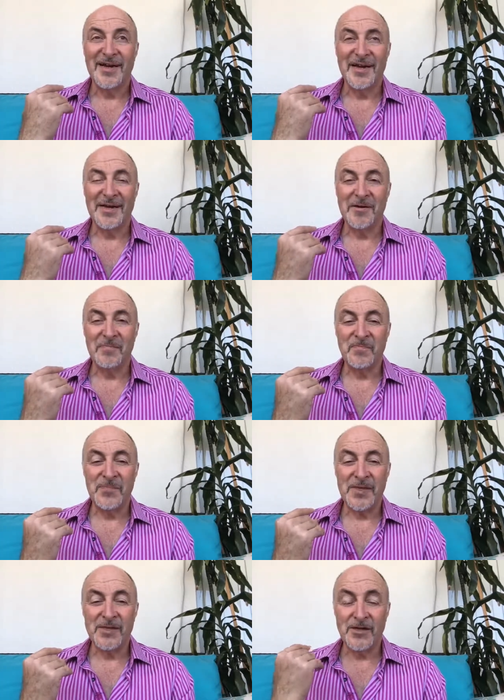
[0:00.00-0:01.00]
Um,
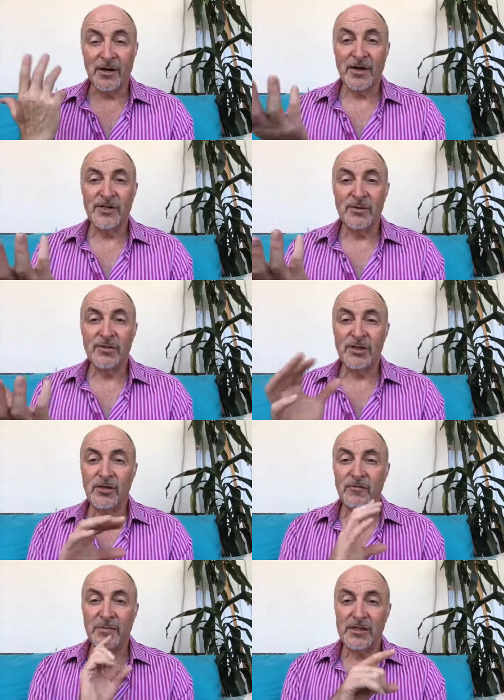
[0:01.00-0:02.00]
So go to iTunes,
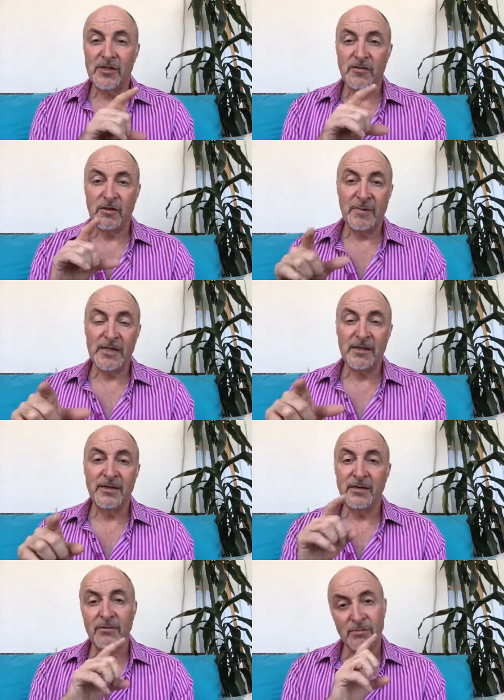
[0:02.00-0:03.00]
search for Messages From The
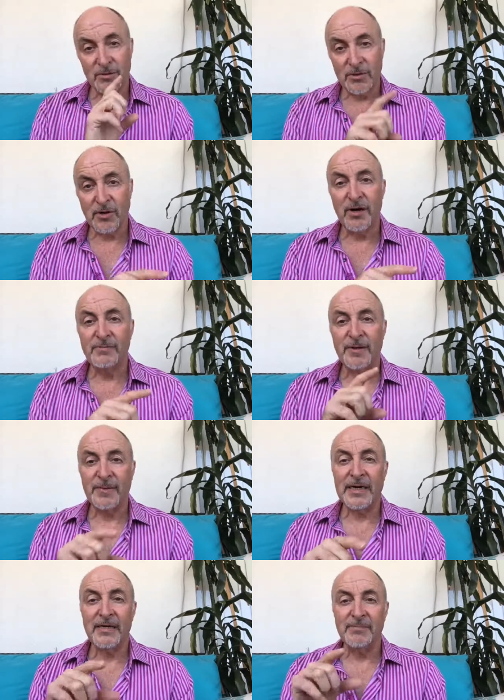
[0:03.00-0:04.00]
Masculine. You can subscribe to my
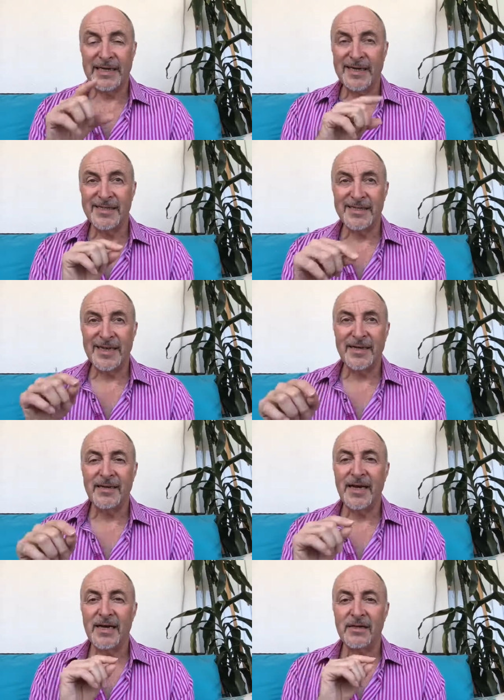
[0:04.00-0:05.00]
play playlist there
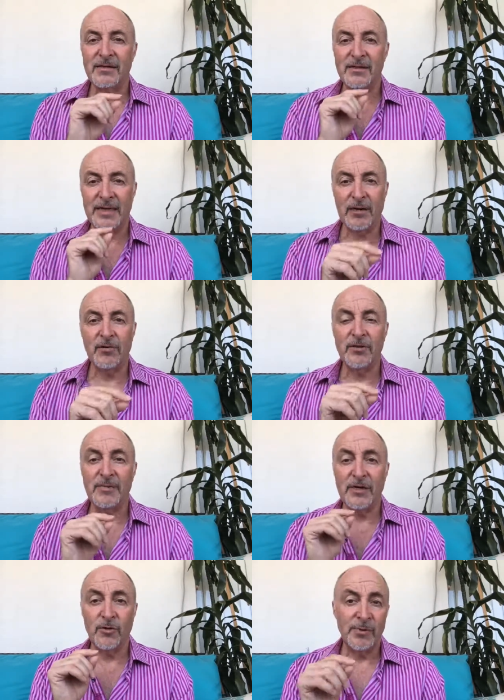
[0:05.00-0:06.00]
and download
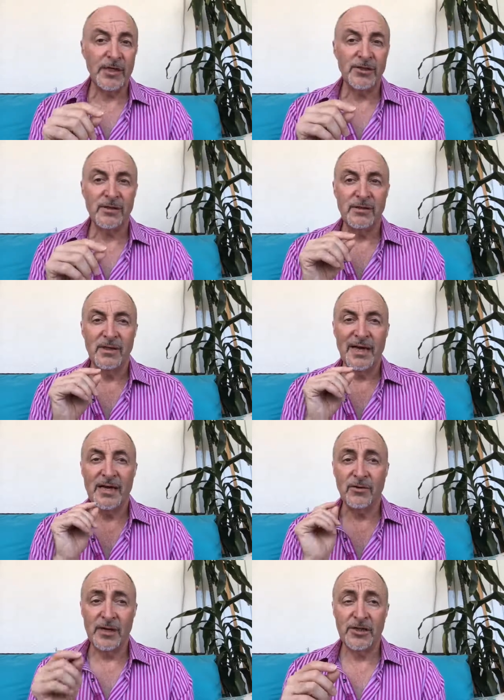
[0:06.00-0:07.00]
them at your pleasure,
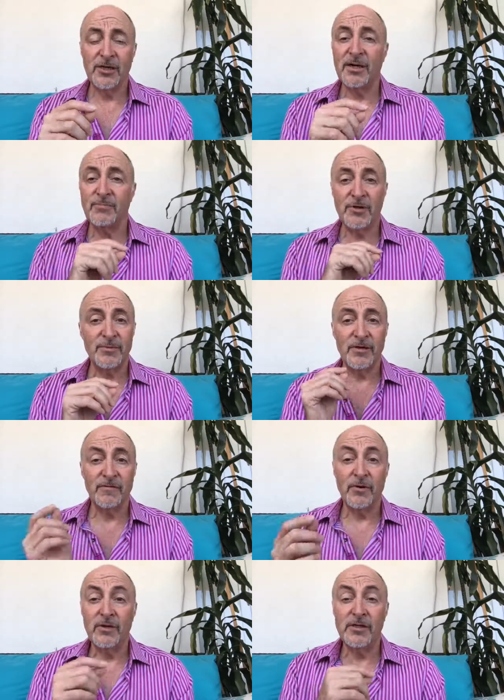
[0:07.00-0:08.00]
your leisure, and put them on your
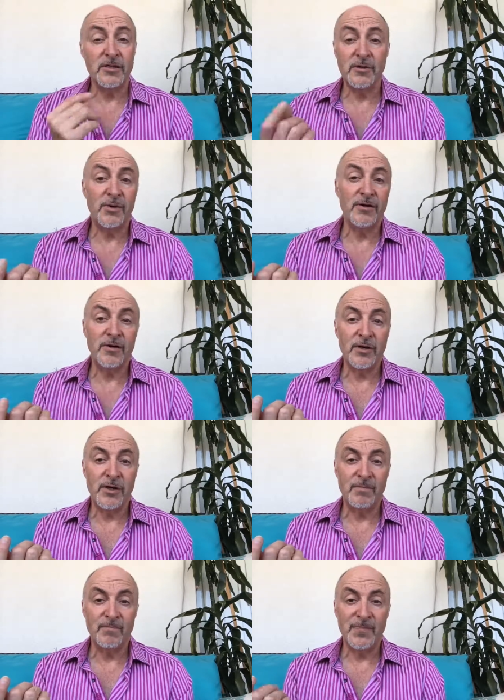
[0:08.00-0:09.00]
phone and listen to wherever you go.